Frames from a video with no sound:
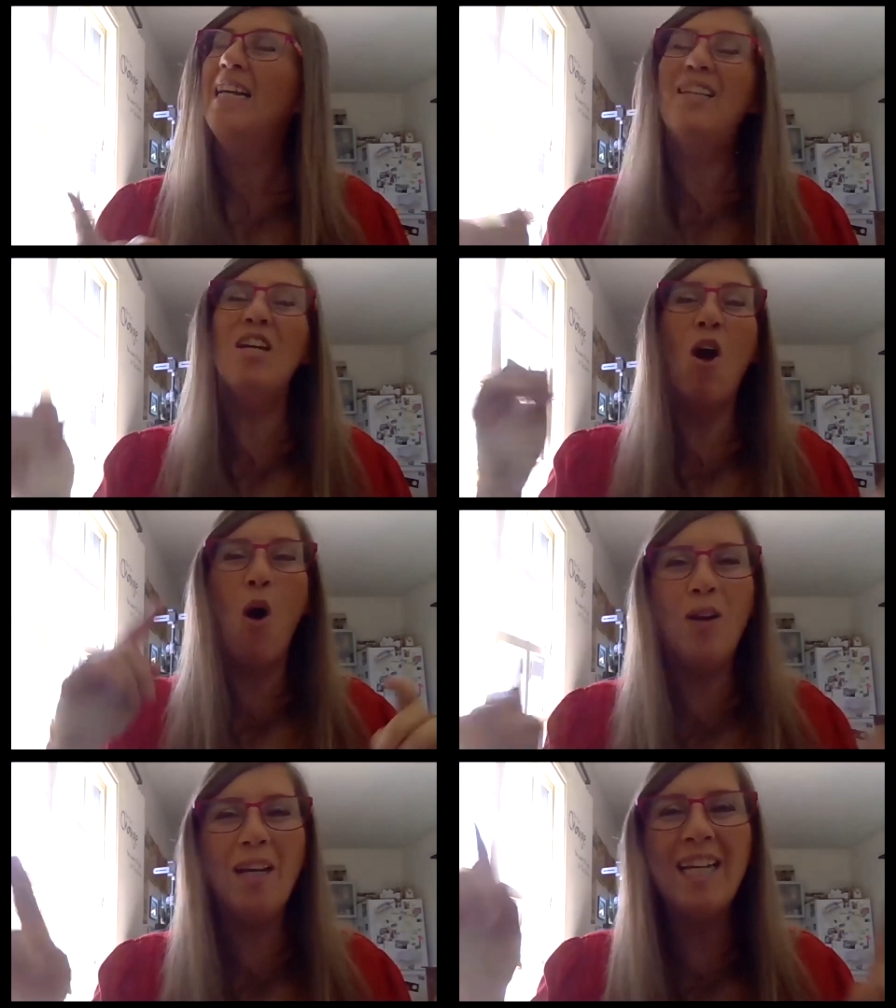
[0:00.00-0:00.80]
the
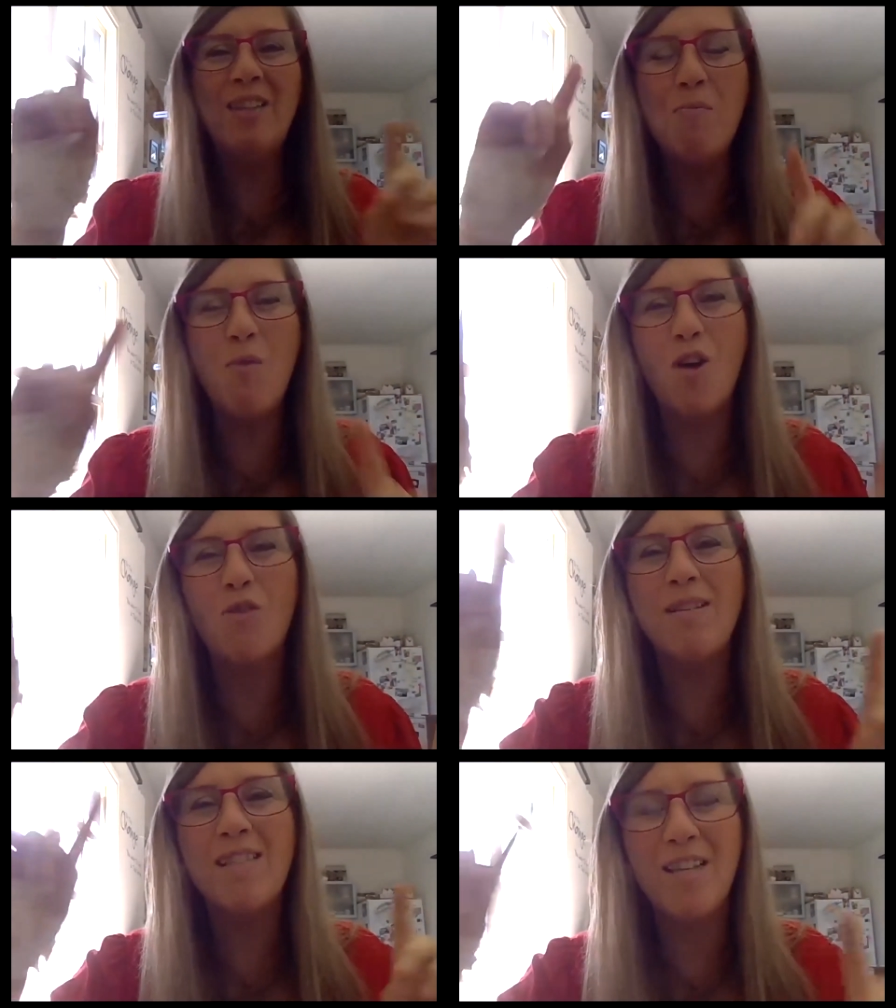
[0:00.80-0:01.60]
only
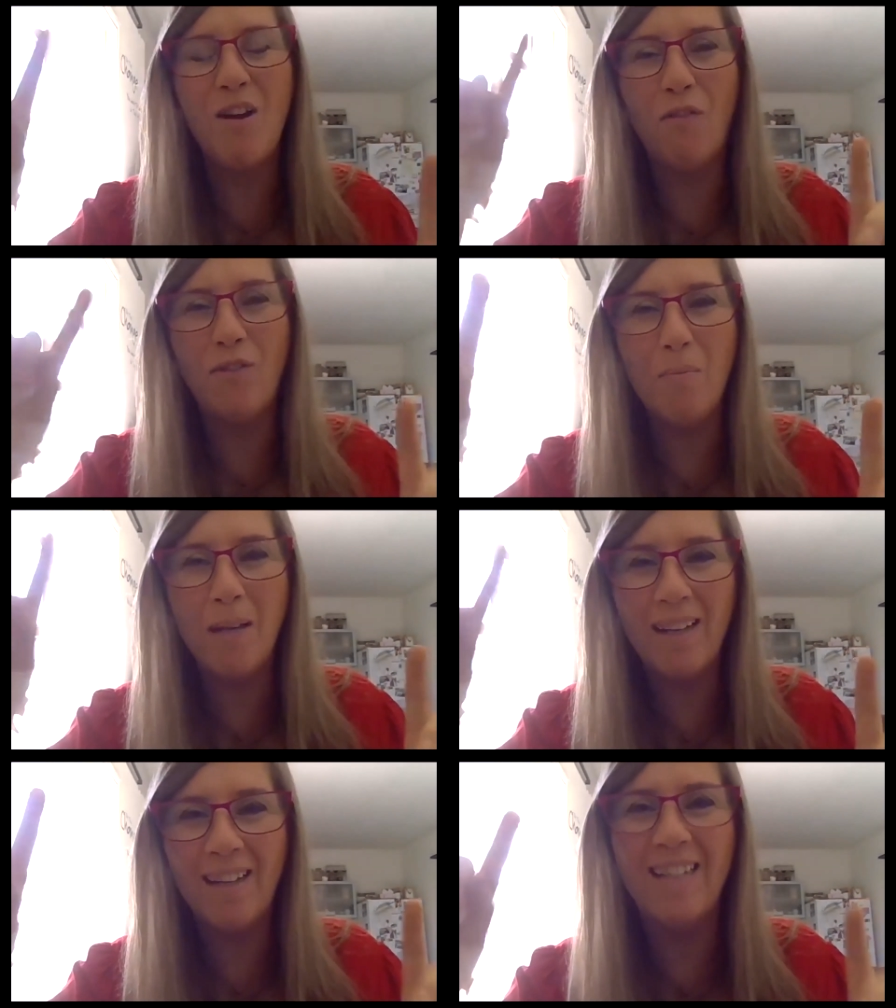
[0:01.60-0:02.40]
democracy of the
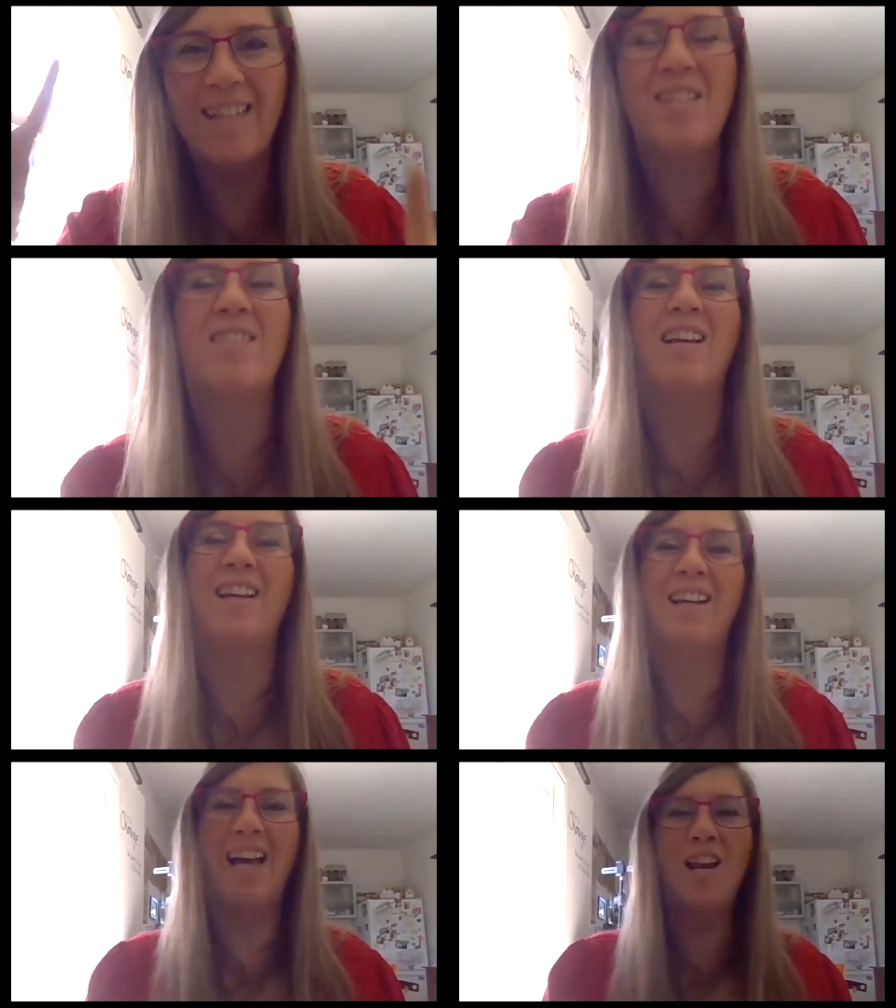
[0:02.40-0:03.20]
Middle East.
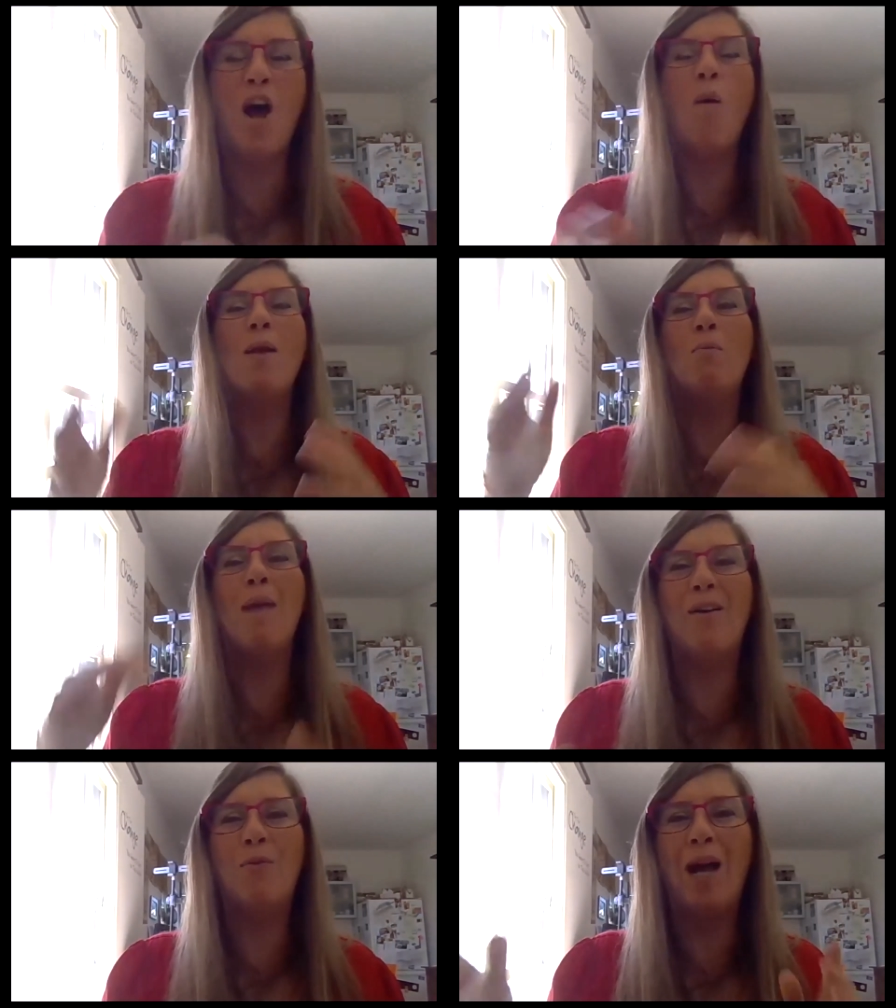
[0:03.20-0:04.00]
Hello and
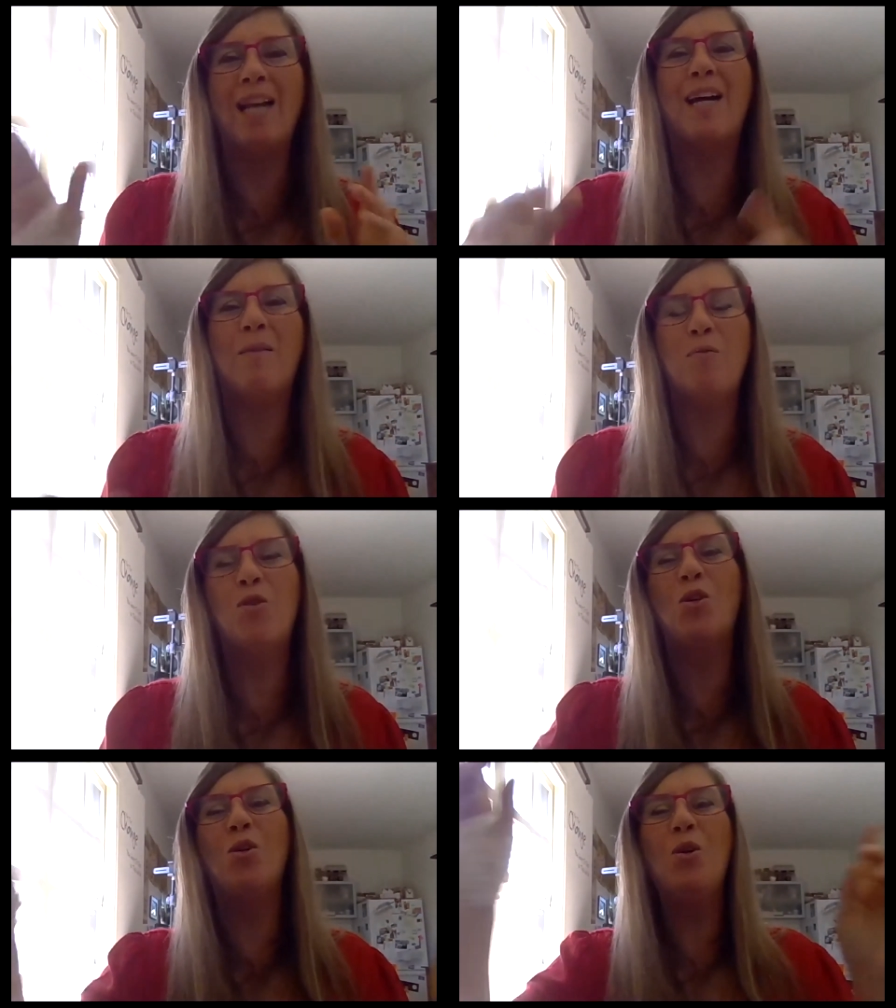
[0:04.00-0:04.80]
welcome
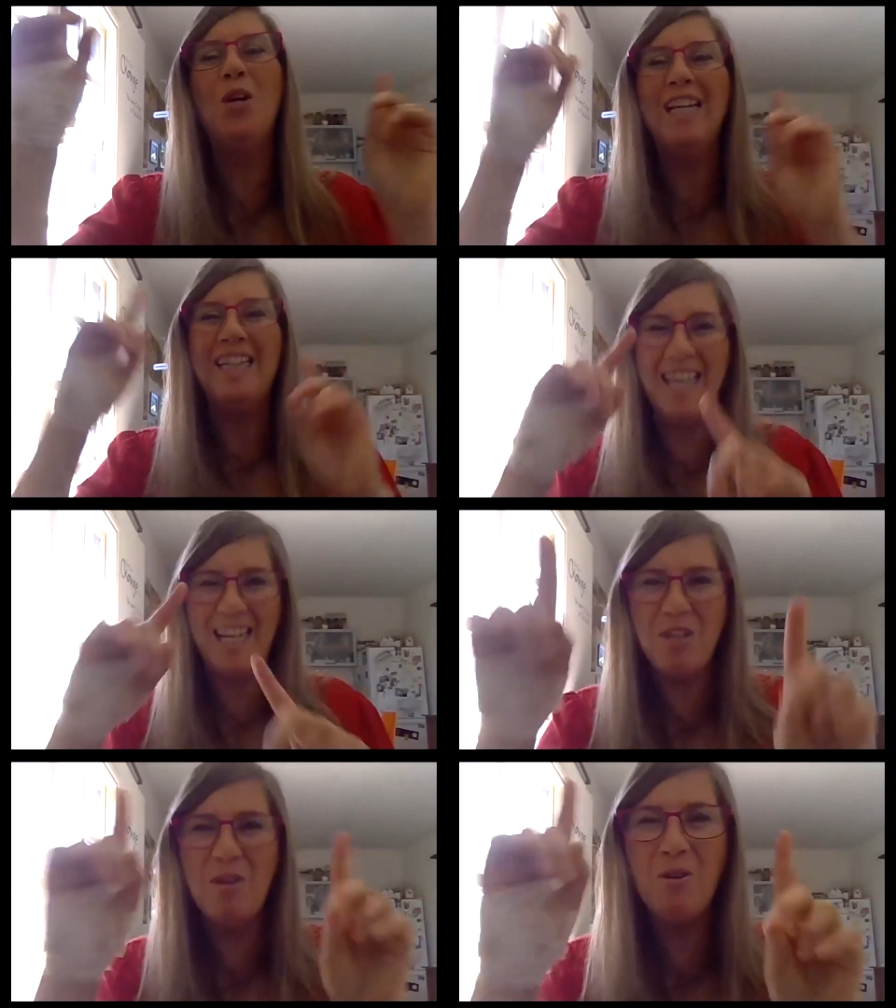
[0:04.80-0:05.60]
to the
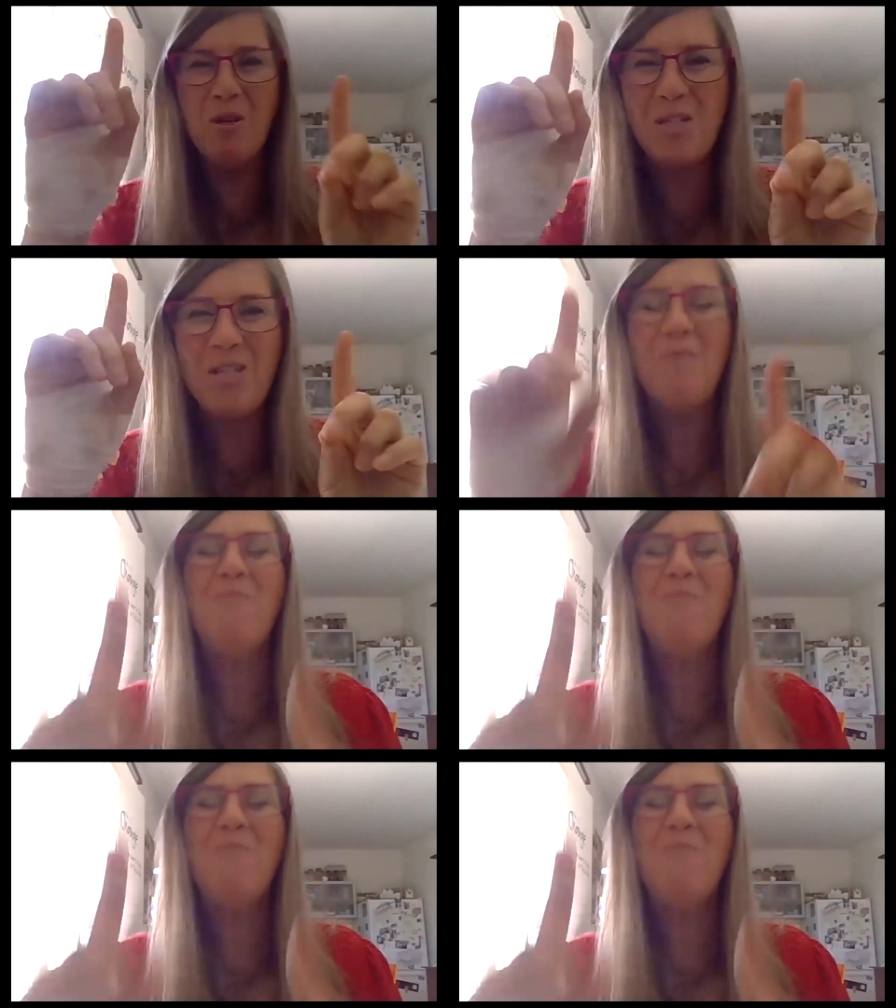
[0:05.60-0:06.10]
news